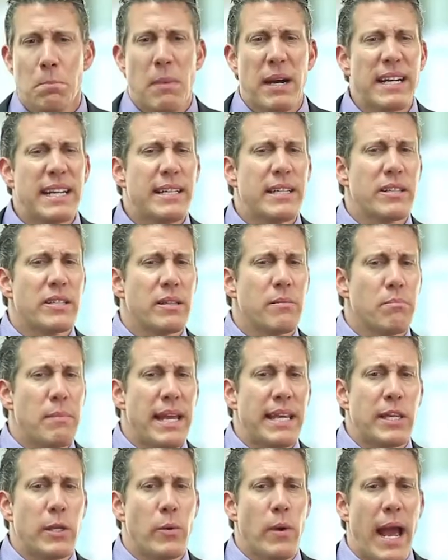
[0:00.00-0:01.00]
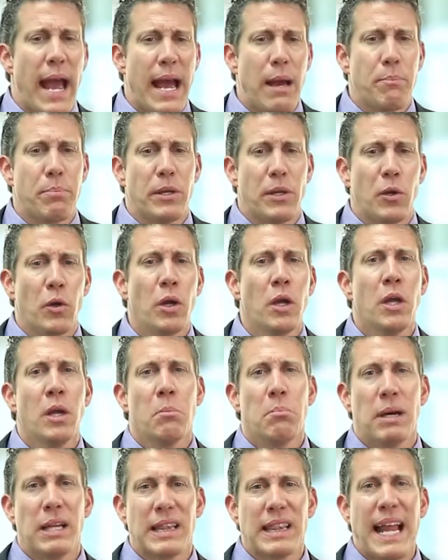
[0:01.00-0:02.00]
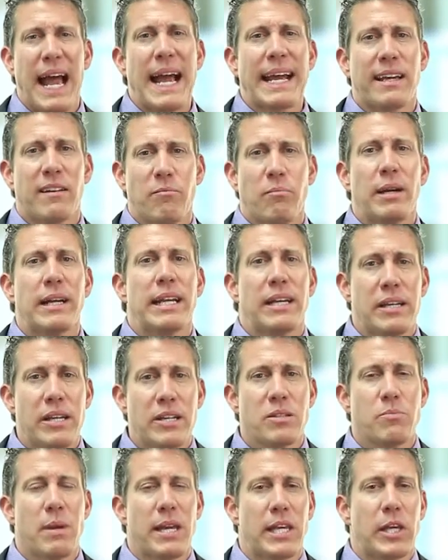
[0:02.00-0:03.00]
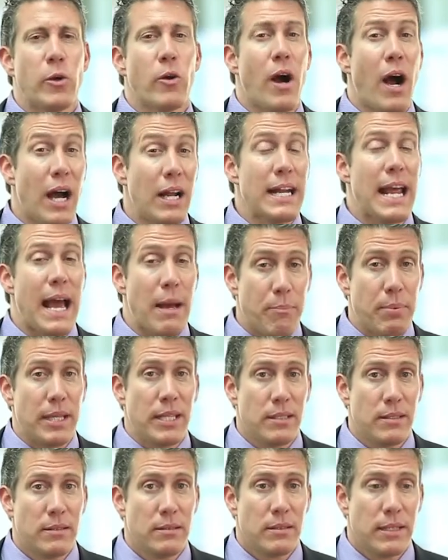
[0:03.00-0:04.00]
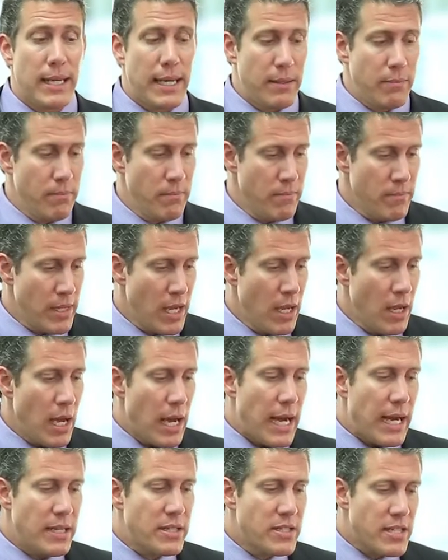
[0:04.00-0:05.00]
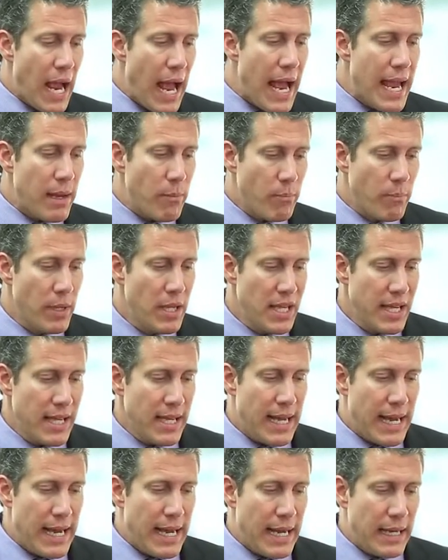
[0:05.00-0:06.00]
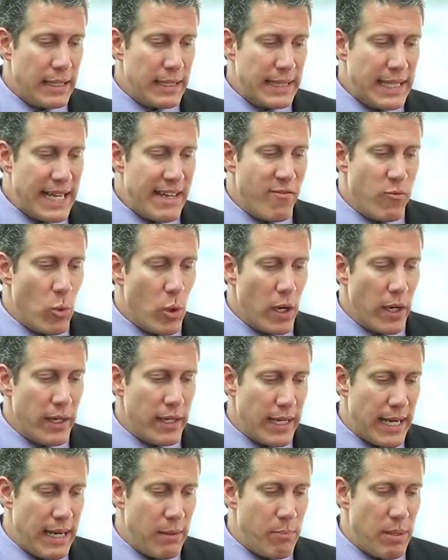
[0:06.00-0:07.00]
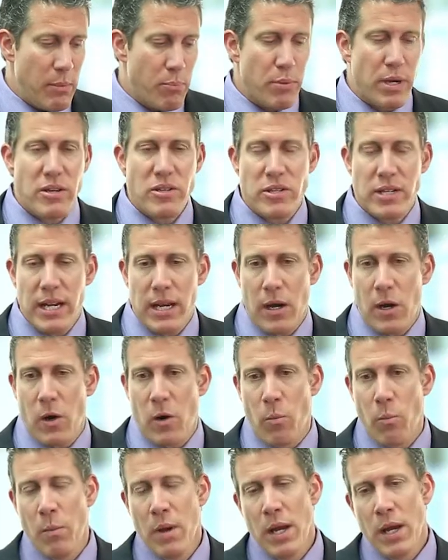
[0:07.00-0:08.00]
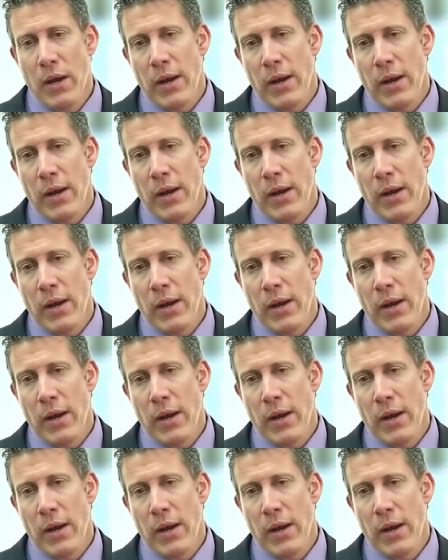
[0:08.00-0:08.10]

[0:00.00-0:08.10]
Money doesn't make you happier, but lack of money does make you unhappy. Okay, time, leave work and be present at home.